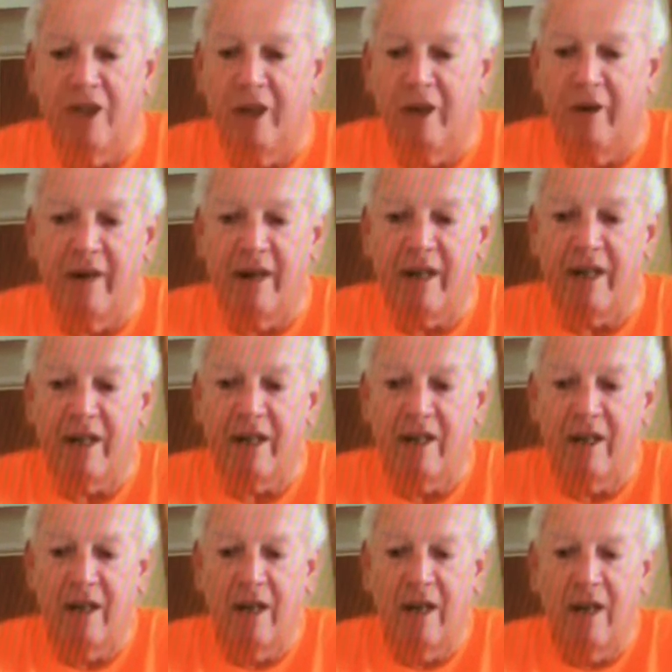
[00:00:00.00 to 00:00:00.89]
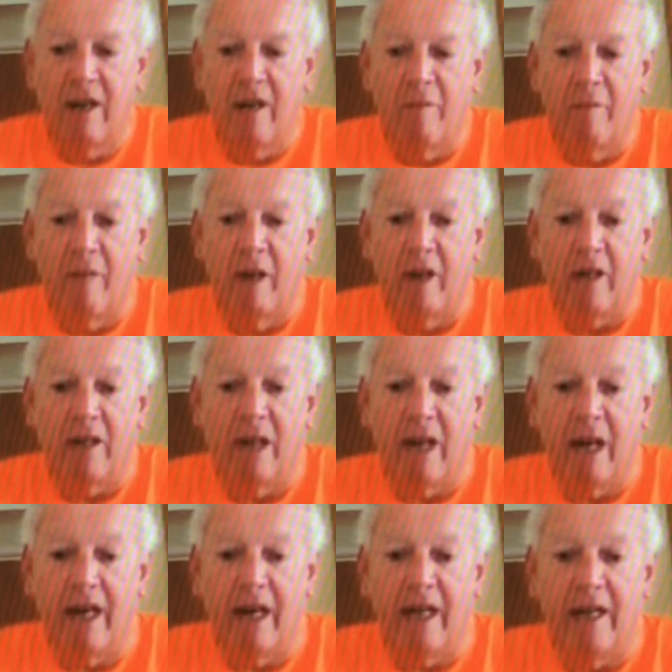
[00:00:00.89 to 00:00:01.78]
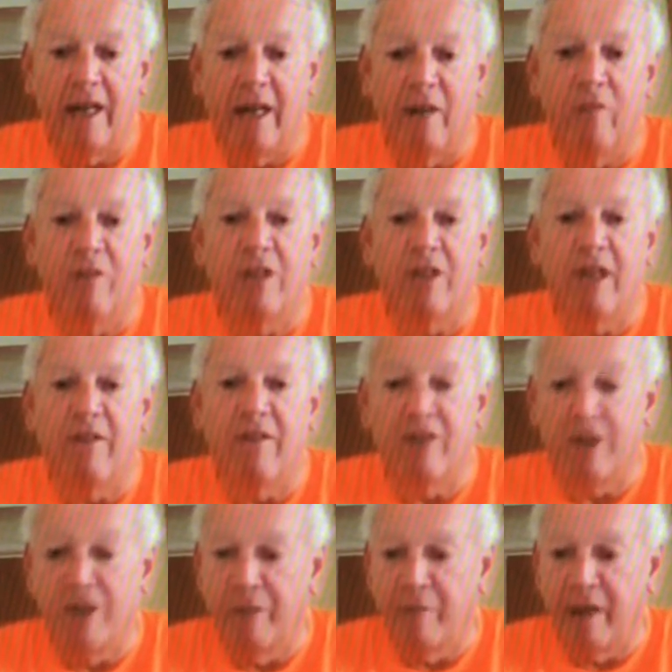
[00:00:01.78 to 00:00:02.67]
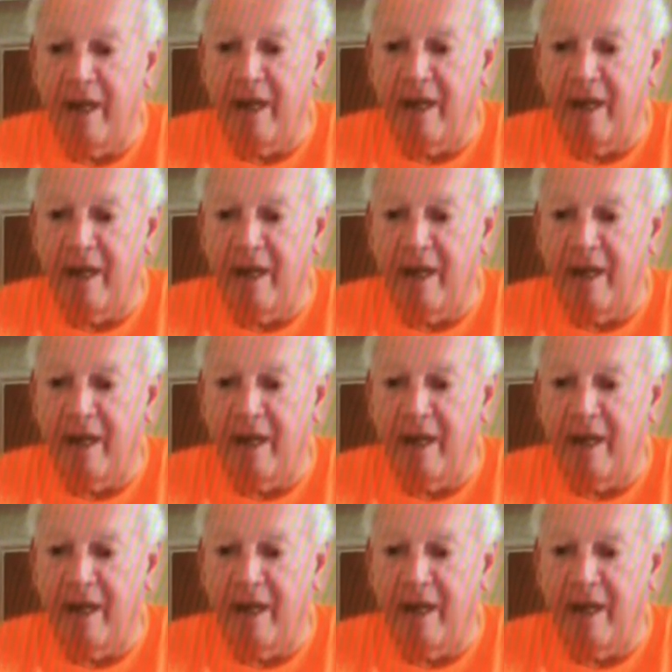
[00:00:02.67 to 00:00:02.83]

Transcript: to it, but hey, it was never to be.